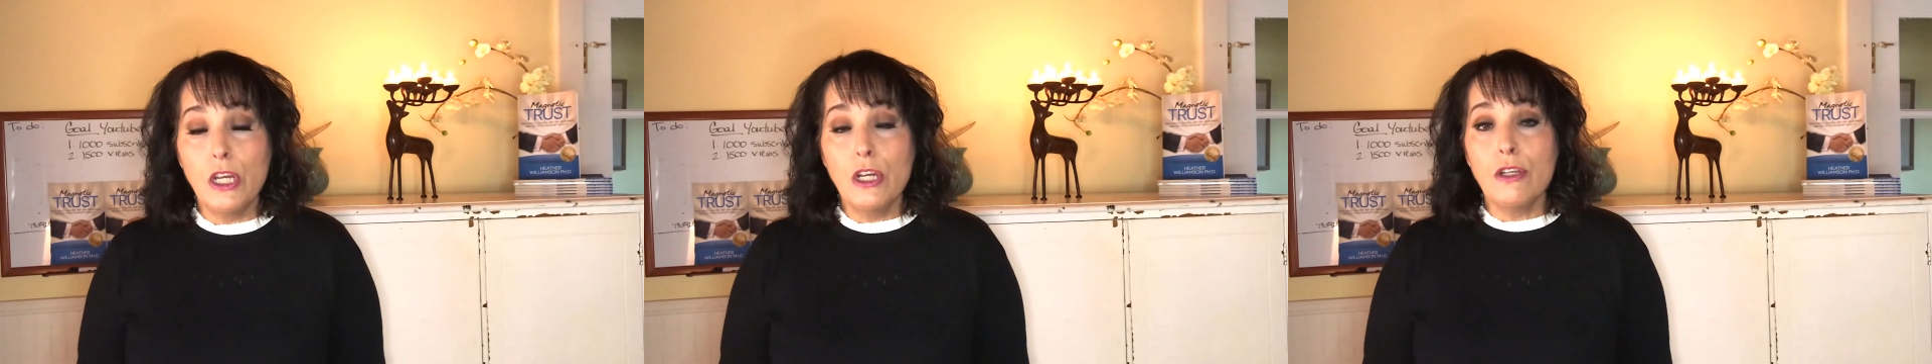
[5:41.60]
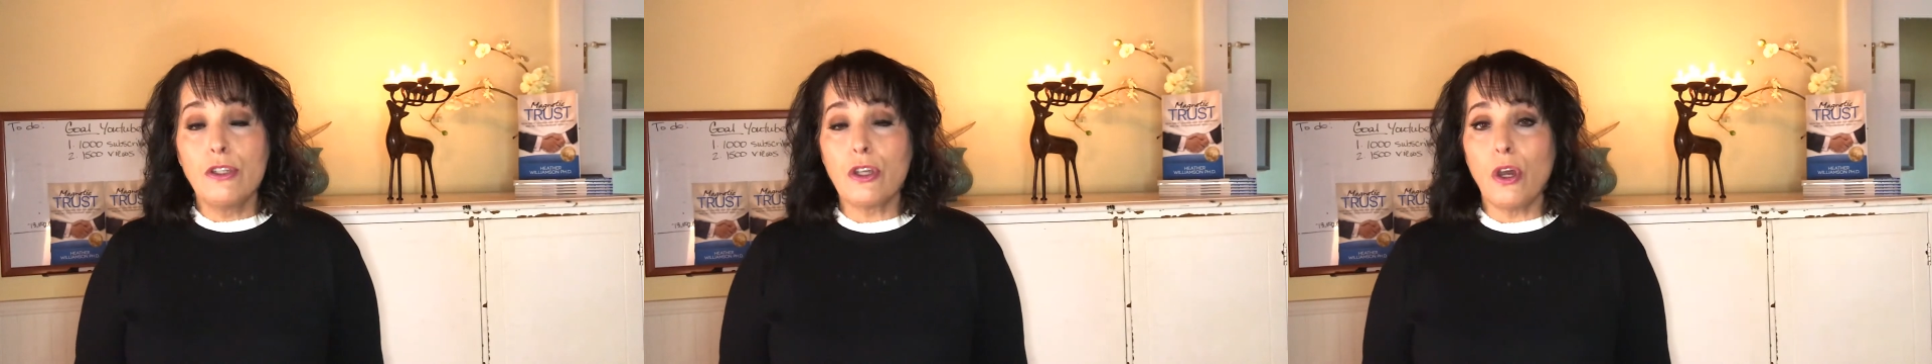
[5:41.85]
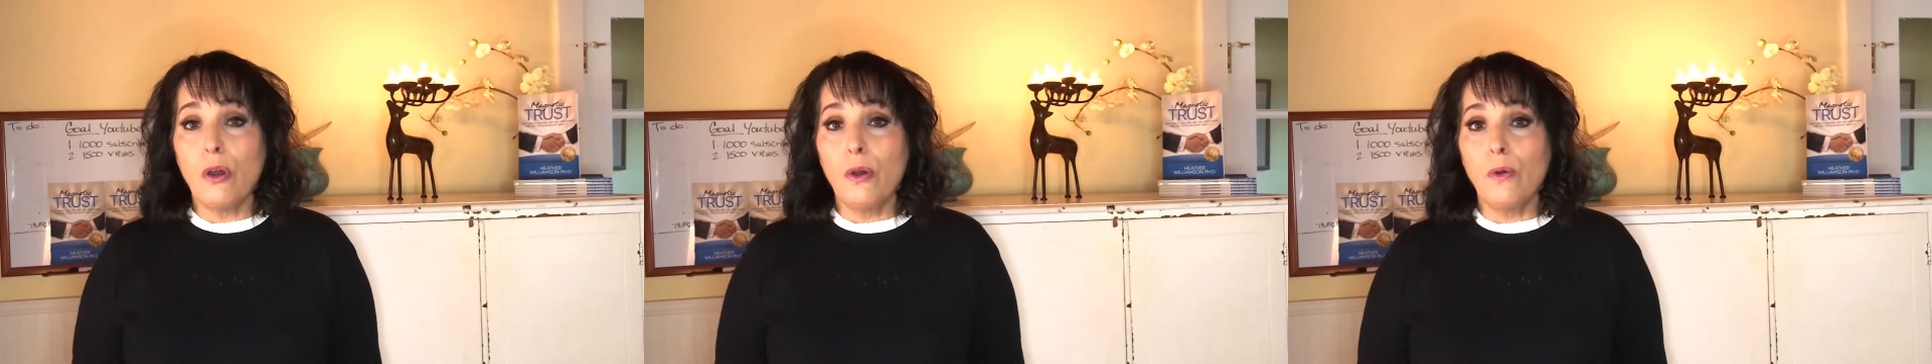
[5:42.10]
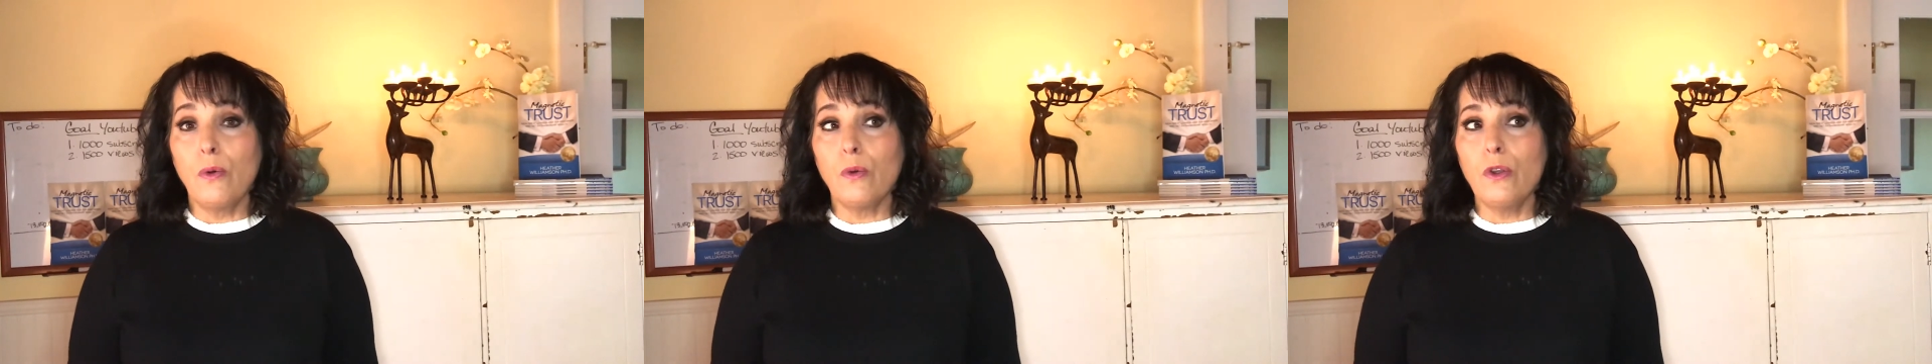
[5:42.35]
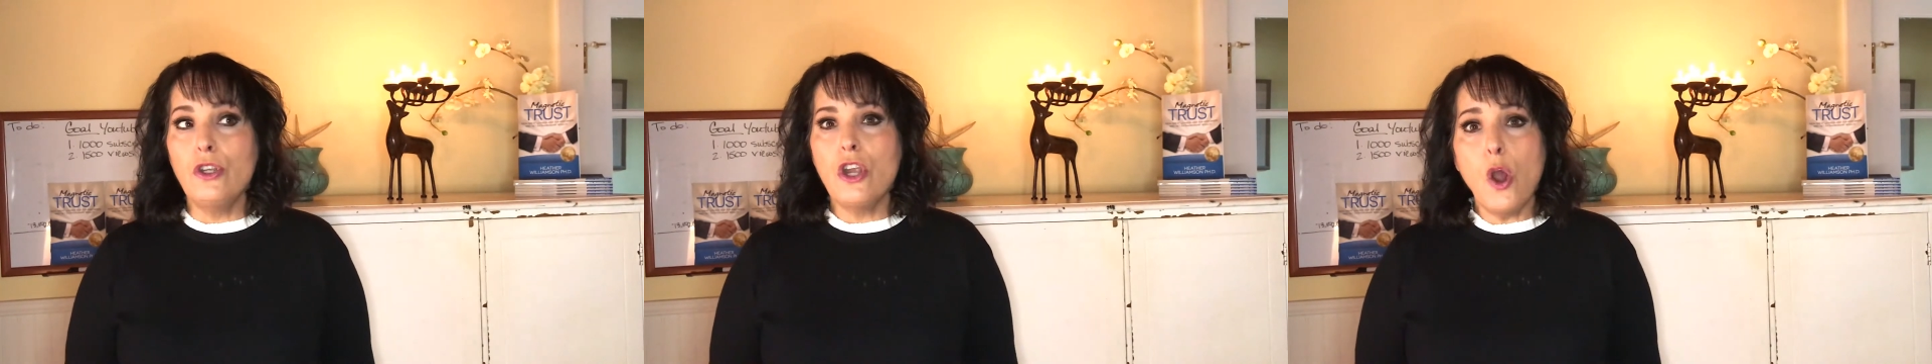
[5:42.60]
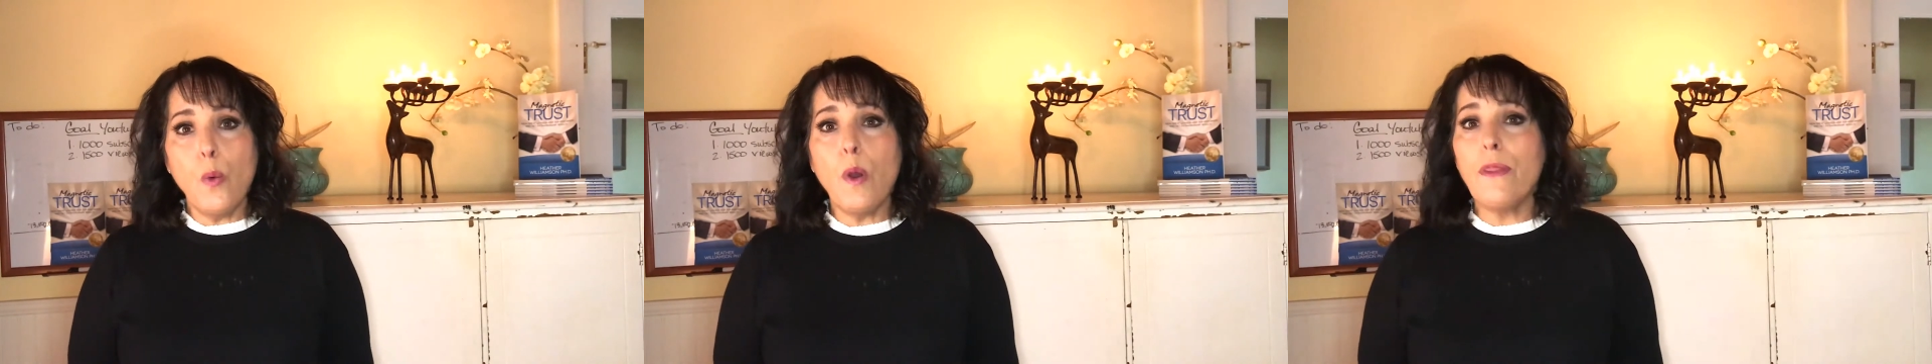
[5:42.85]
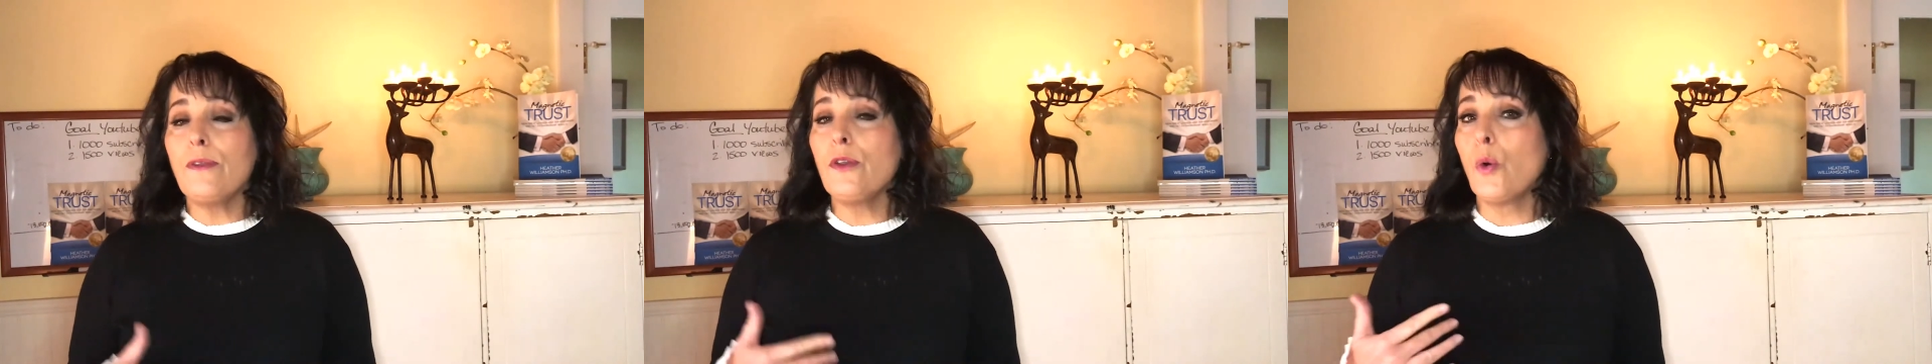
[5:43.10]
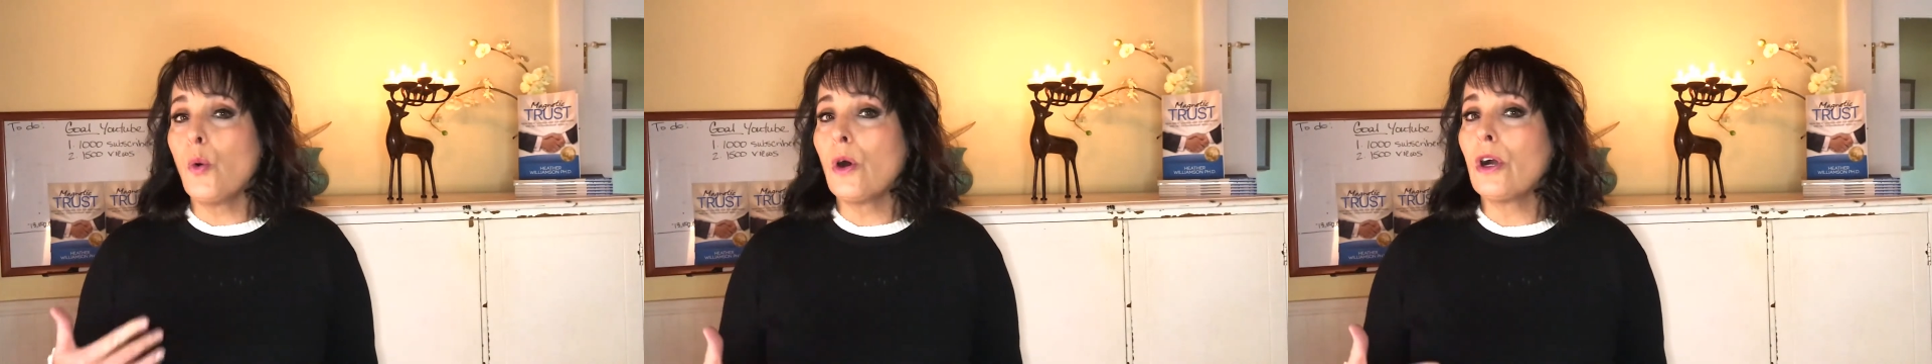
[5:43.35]
So know what
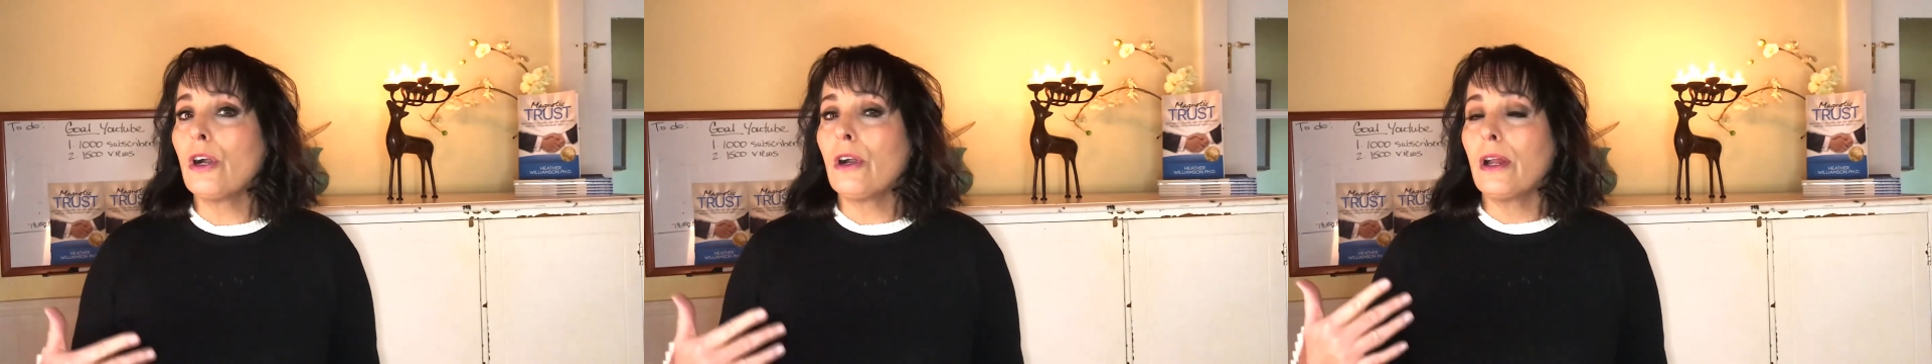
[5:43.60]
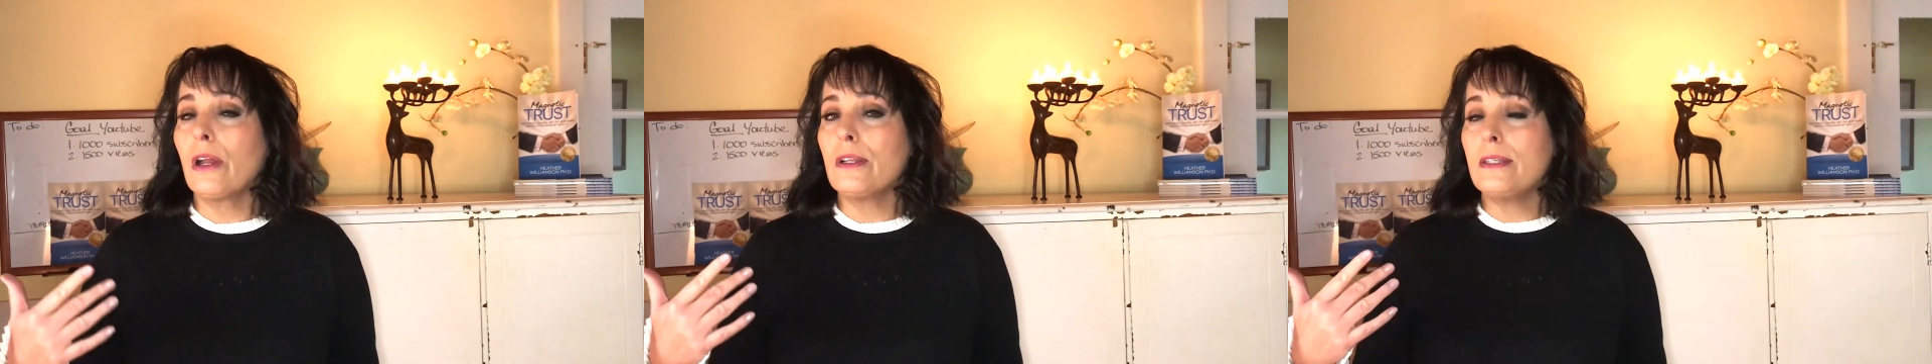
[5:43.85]
your